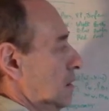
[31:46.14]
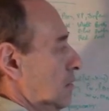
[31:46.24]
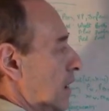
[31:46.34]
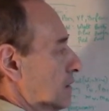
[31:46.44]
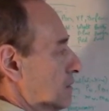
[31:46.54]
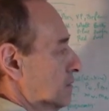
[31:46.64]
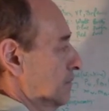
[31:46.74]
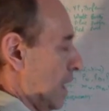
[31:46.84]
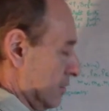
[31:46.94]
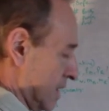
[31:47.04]
right
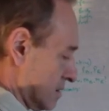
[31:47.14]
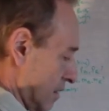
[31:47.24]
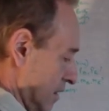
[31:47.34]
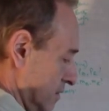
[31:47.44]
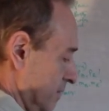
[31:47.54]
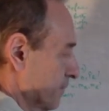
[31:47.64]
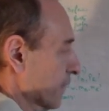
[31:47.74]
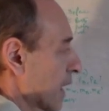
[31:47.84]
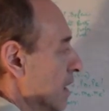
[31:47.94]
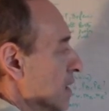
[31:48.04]
now that's right
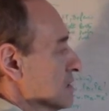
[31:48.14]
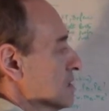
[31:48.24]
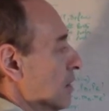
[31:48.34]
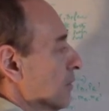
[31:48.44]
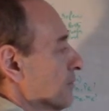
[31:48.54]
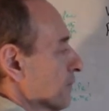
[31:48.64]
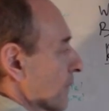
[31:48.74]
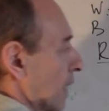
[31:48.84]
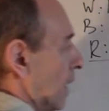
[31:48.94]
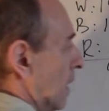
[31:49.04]
so
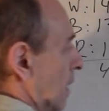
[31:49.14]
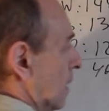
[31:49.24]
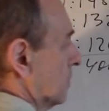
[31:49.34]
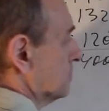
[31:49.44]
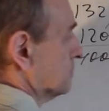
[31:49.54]
um,